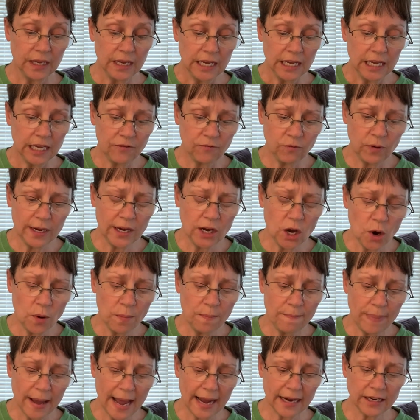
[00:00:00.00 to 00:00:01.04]
If we go
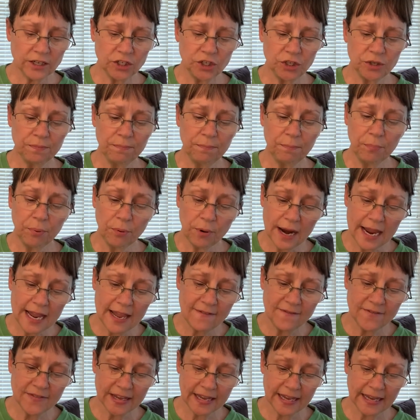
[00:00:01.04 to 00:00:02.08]
back to
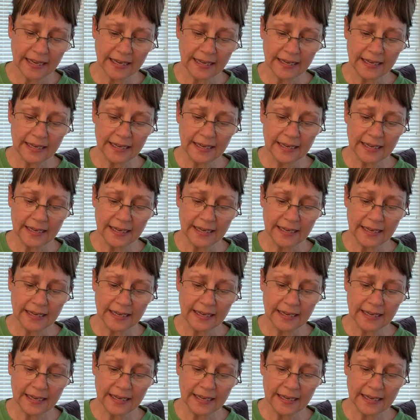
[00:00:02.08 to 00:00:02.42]
braving